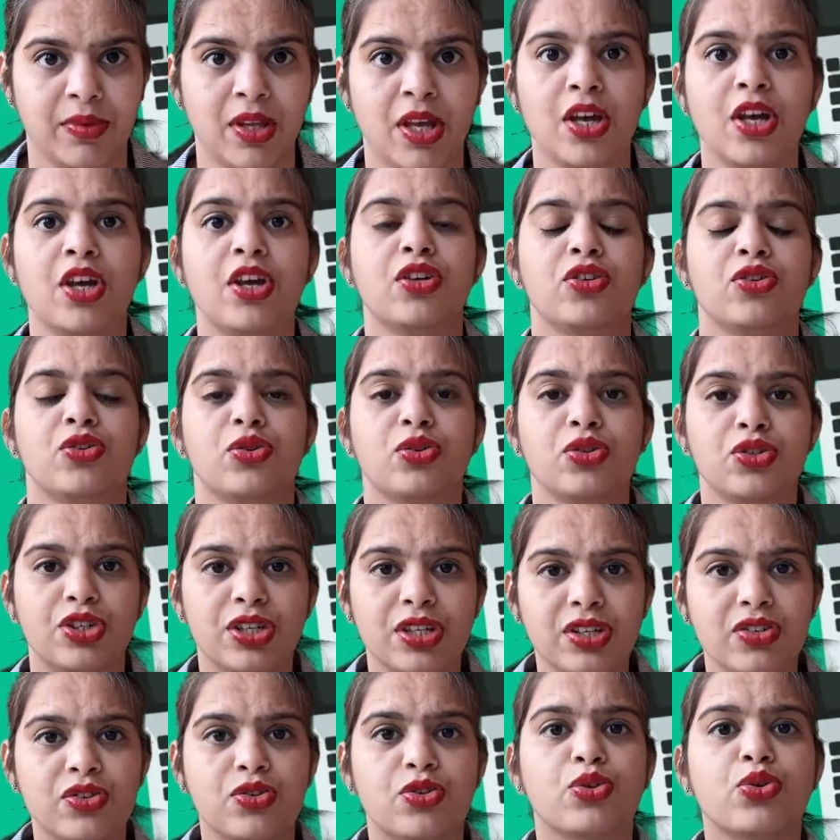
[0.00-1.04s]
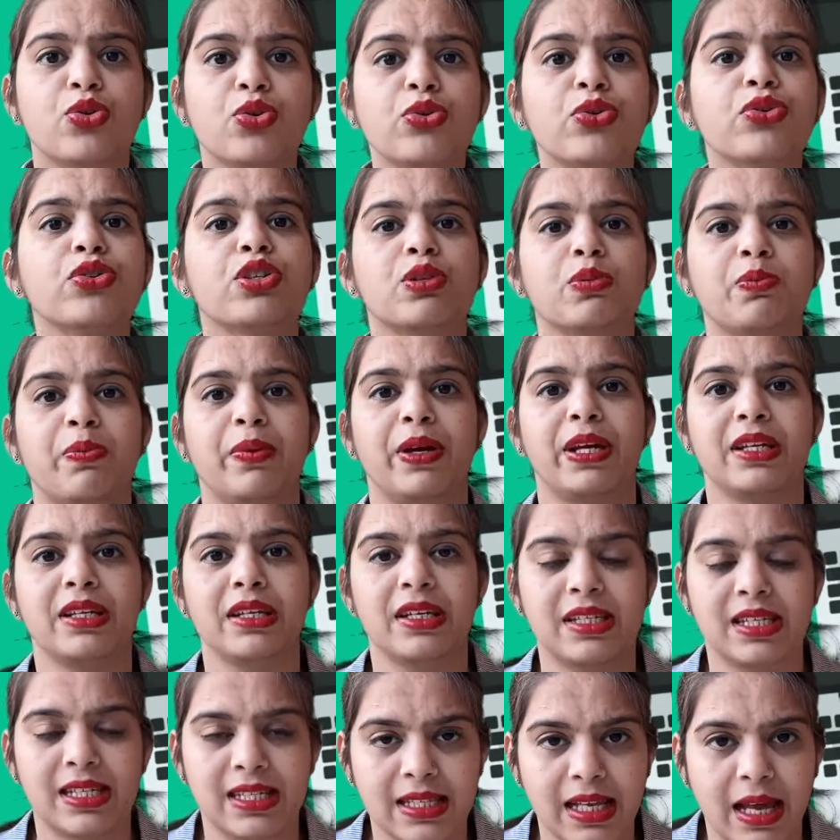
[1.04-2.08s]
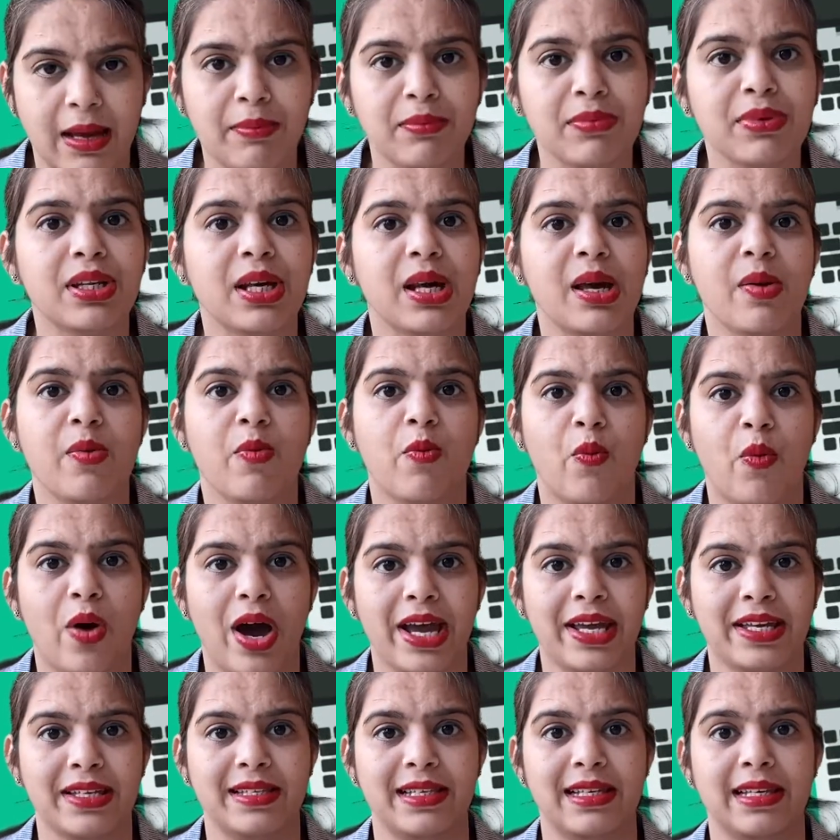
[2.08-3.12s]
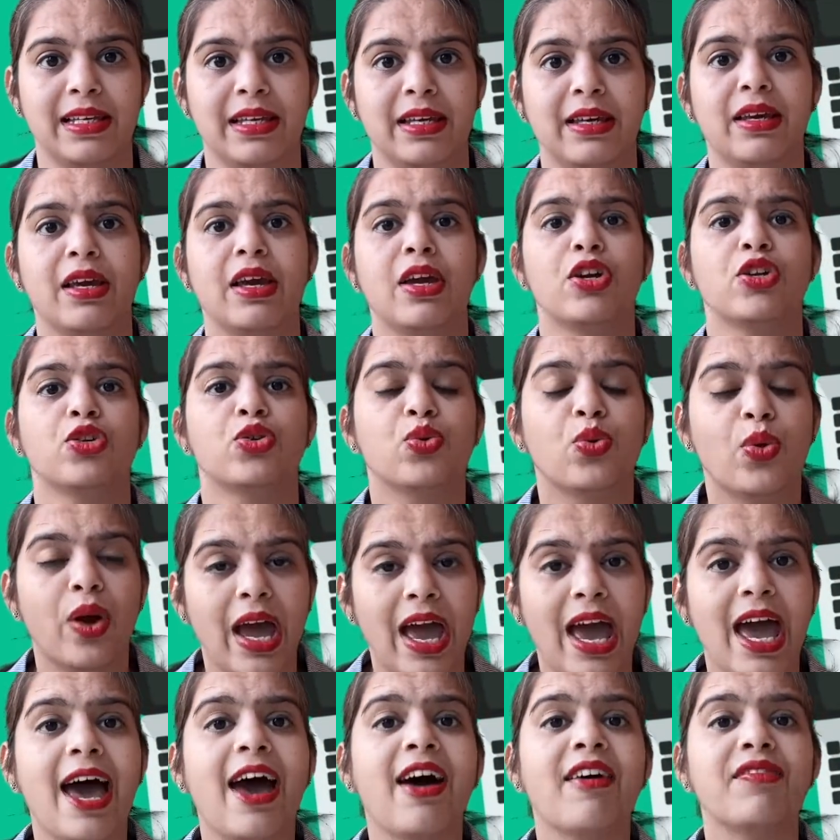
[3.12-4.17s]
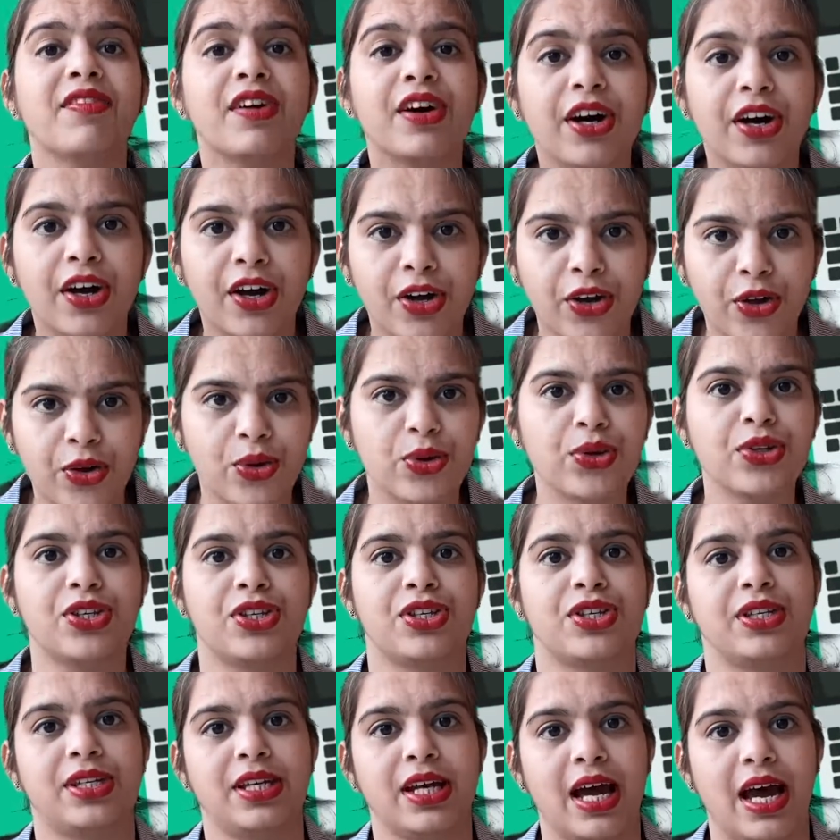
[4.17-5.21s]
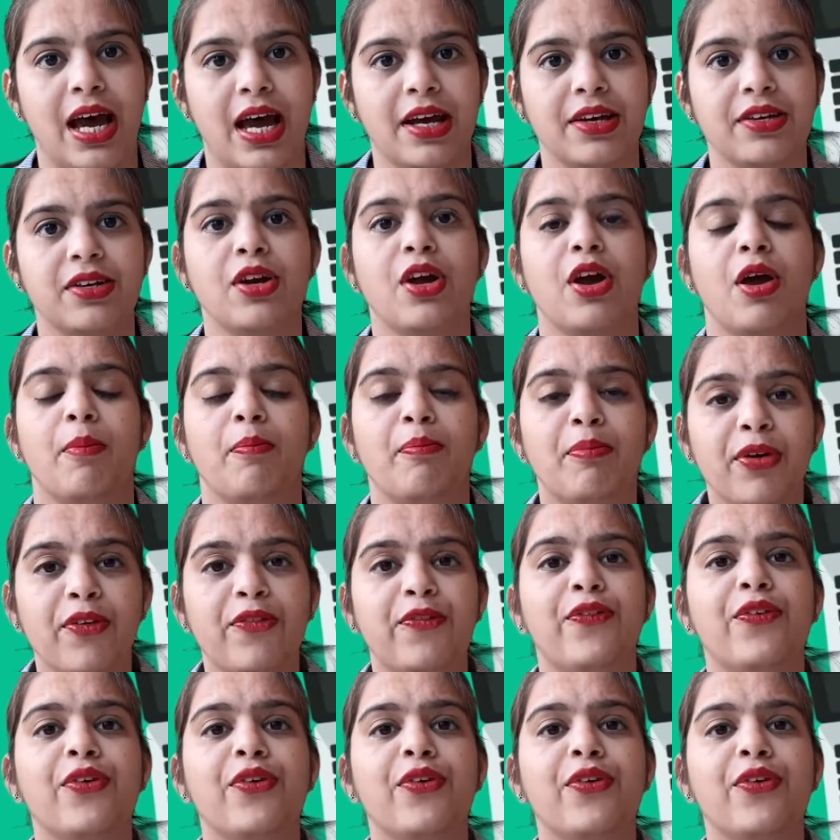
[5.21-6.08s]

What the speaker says: So just do spend some time wisely to have a good start before